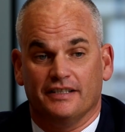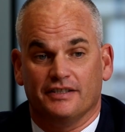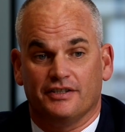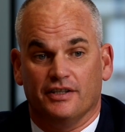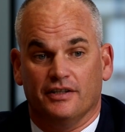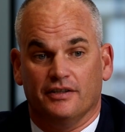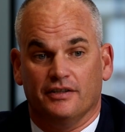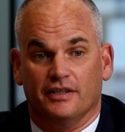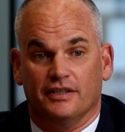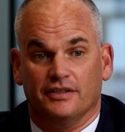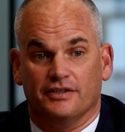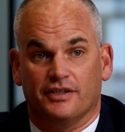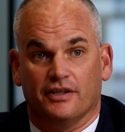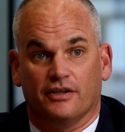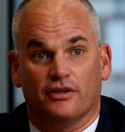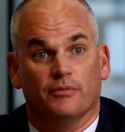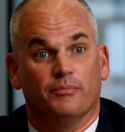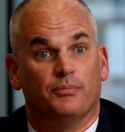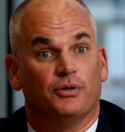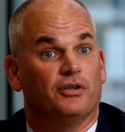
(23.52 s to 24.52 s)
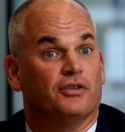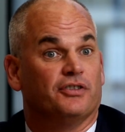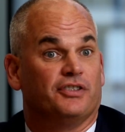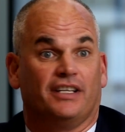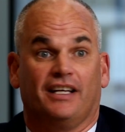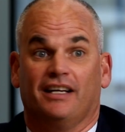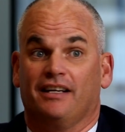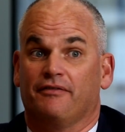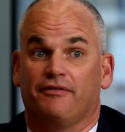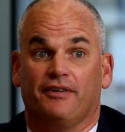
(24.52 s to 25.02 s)
is that, is that computers
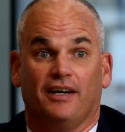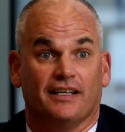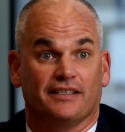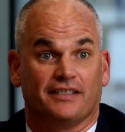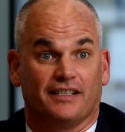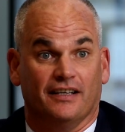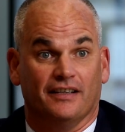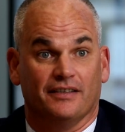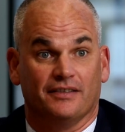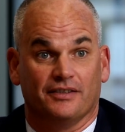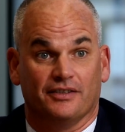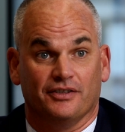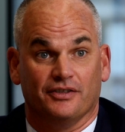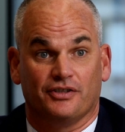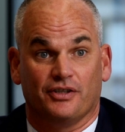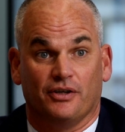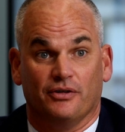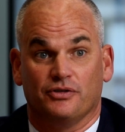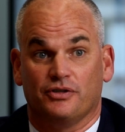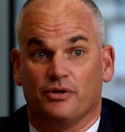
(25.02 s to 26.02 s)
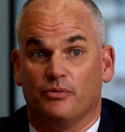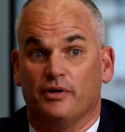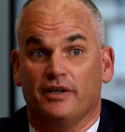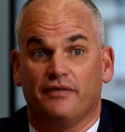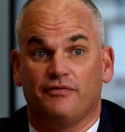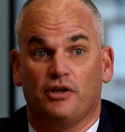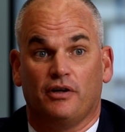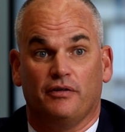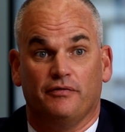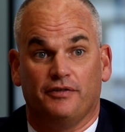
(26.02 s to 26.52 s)
are getting faster. And so, so
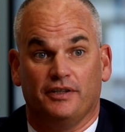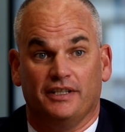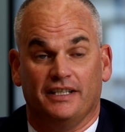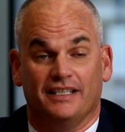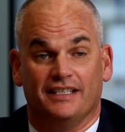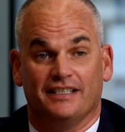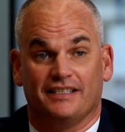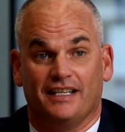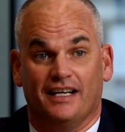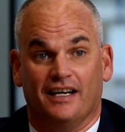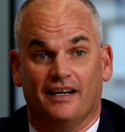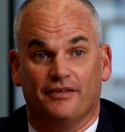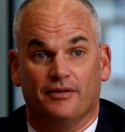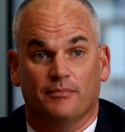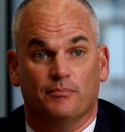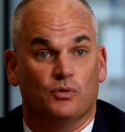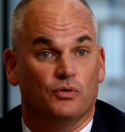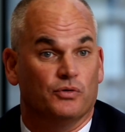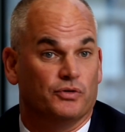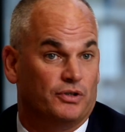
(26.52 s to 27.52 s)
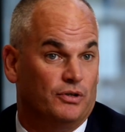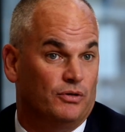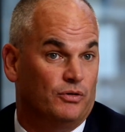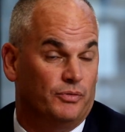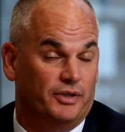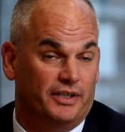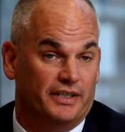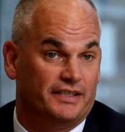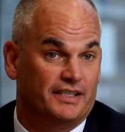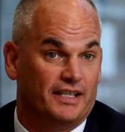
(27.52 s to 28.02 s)
we've known for years now that Moore's law
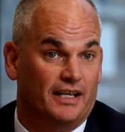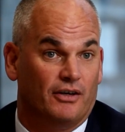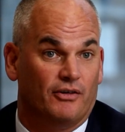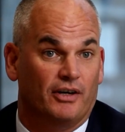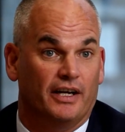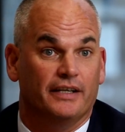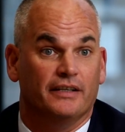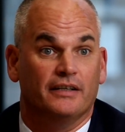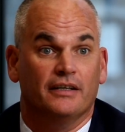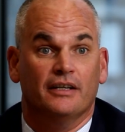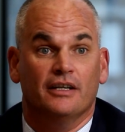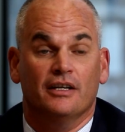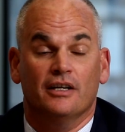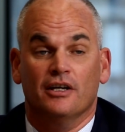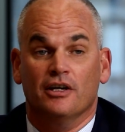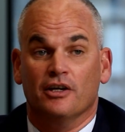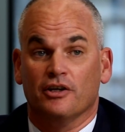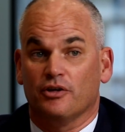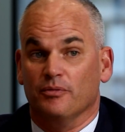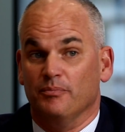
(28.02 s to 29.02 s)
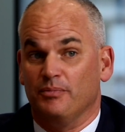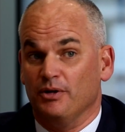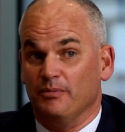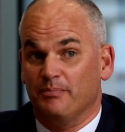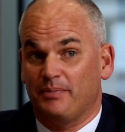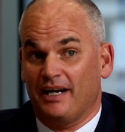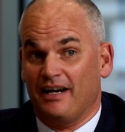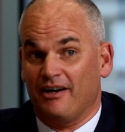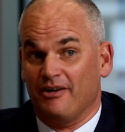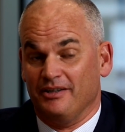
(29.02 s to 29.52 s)
would accelerate
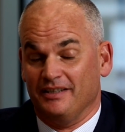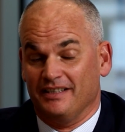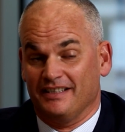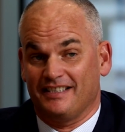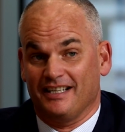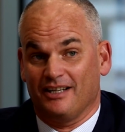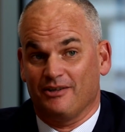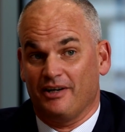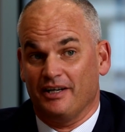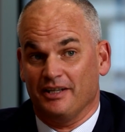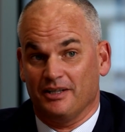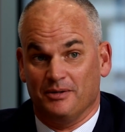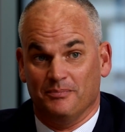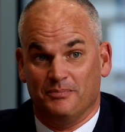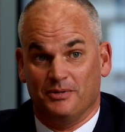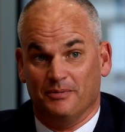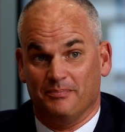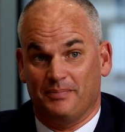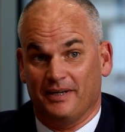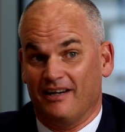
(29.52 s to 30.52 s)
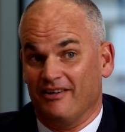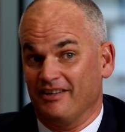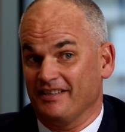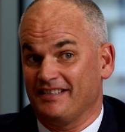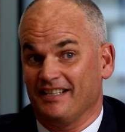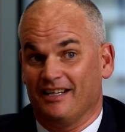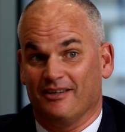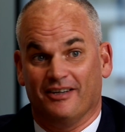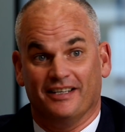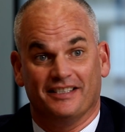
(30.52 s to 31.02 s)
compute power, and accelerating compute power
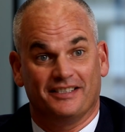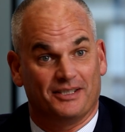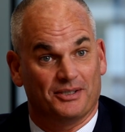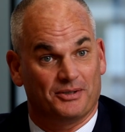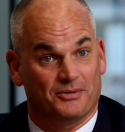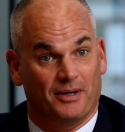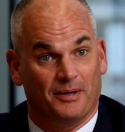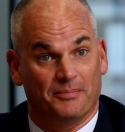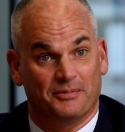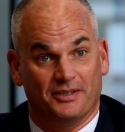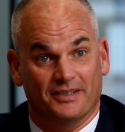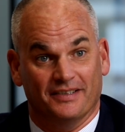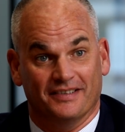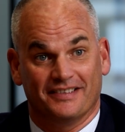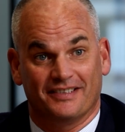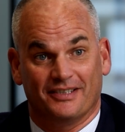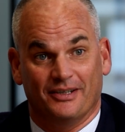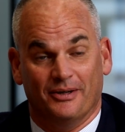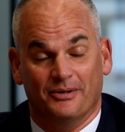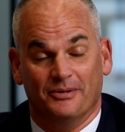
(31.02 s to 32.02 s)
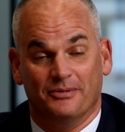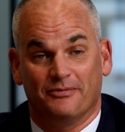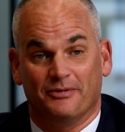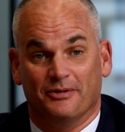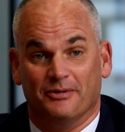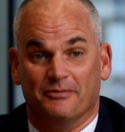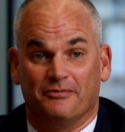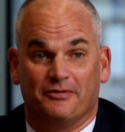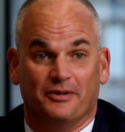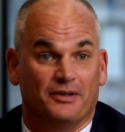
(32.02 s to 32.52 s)
accelerates disruption. So
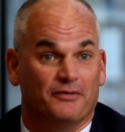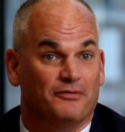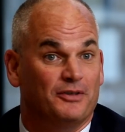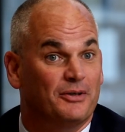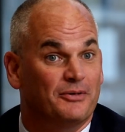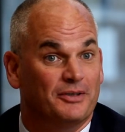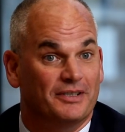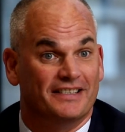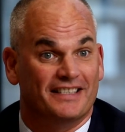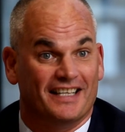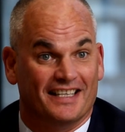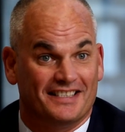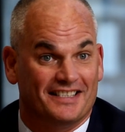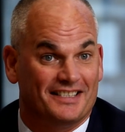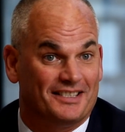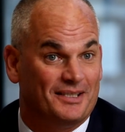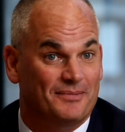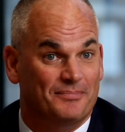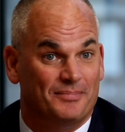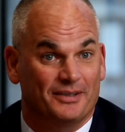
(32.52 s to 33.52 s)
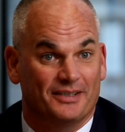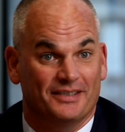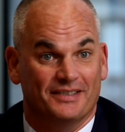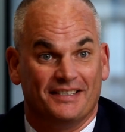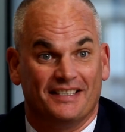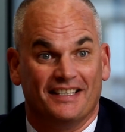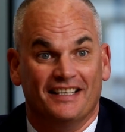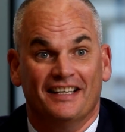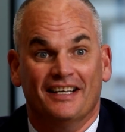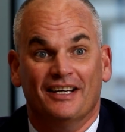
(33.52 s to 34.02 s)
for, for the viewers, that's as simple
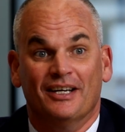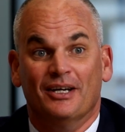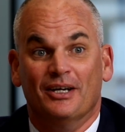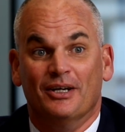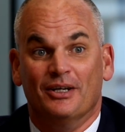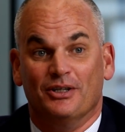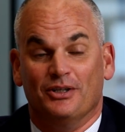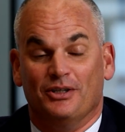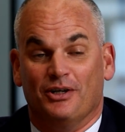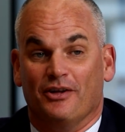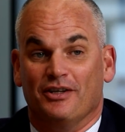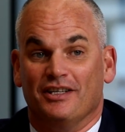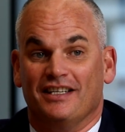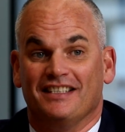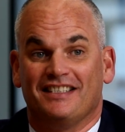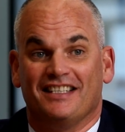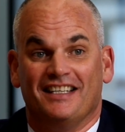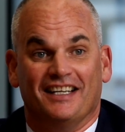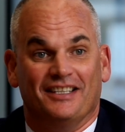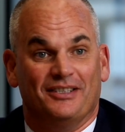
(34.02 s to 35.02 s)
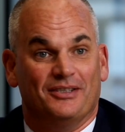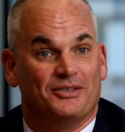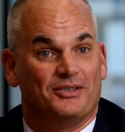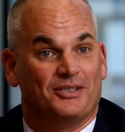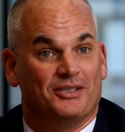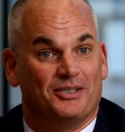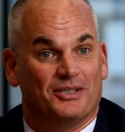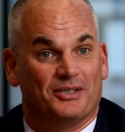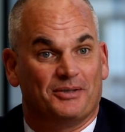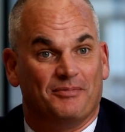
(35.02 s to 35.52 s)
as, you know, the internet used
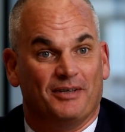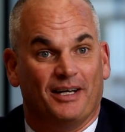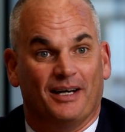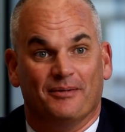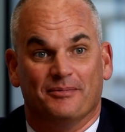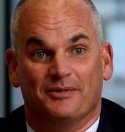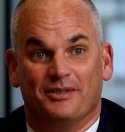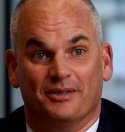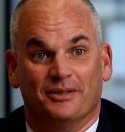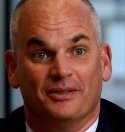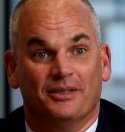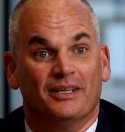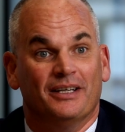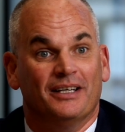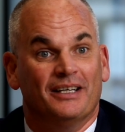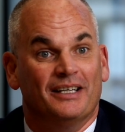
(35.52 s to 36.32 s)
to just be able to